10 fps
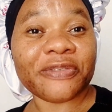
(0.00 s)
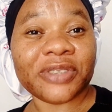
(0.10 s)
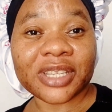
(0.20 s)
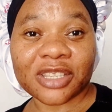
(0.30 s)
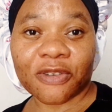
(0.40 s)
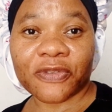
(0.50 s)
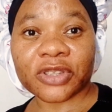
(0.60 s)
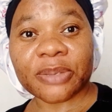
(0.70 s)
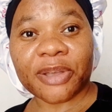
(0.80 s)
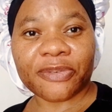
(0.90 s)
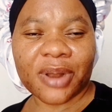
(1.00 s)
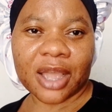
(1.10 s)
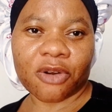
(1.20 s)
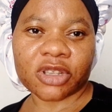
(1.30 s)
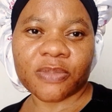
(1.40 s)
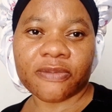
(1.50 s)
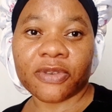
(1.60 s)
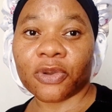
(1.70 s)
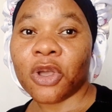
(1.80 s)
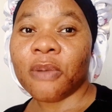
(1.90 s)
If this is your first time I've come across my
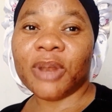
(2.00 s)
video,